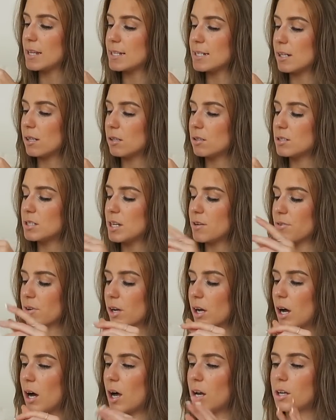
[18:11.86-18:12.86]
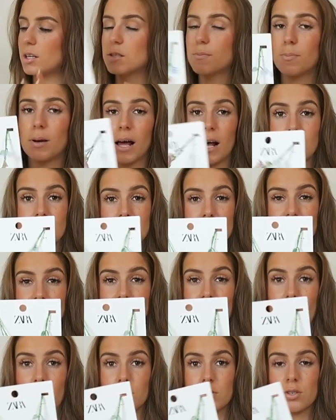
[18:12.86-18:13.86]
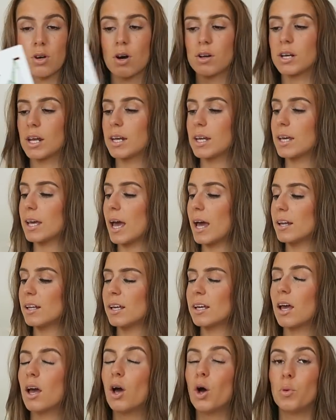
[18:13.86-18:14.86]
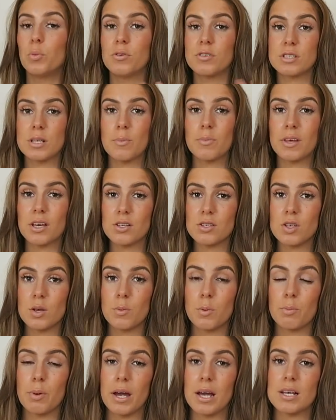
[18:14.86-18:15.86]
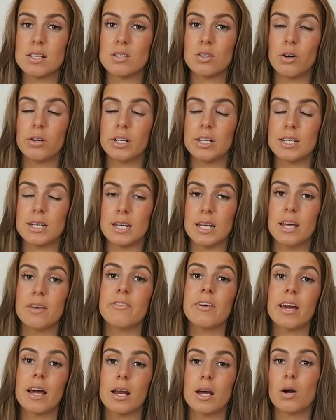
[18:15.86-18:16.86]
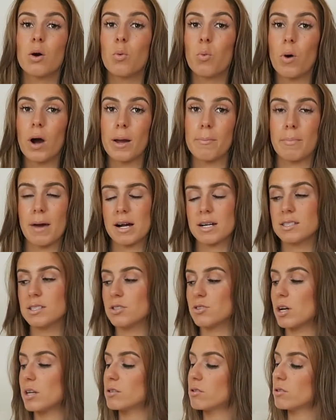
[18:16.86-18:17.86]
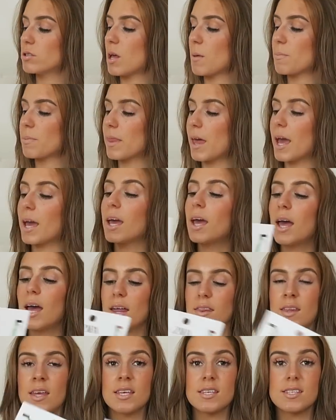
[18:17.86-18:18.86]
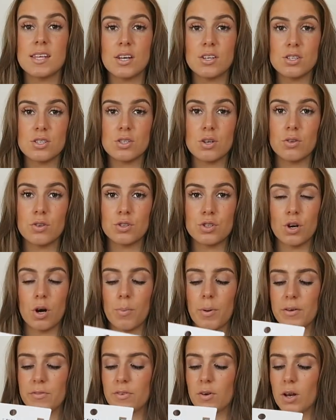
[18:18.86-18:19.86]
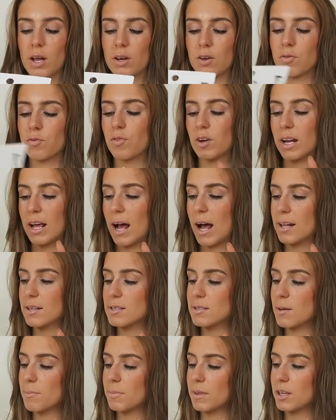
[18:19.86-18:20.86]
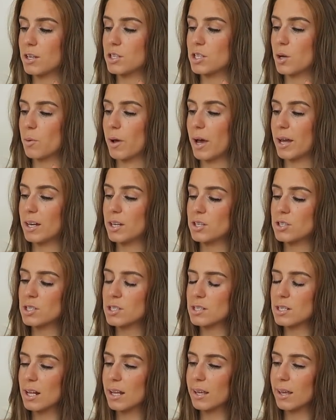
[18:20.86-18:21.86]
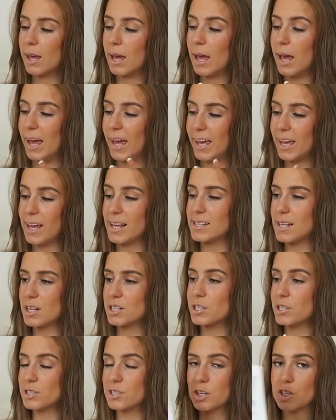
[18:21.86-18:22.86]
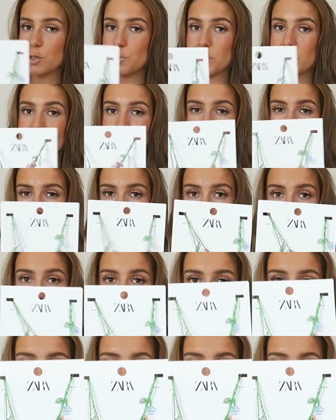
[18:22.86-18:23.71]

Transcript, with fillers: these little different coloured plastic flowers on. And again, like, there's something super basic on underneath. Again, like a white maxi dress or something. This then just on the top, I feel like really adds something to it. And it's just like, it is actually such a pretty necklace.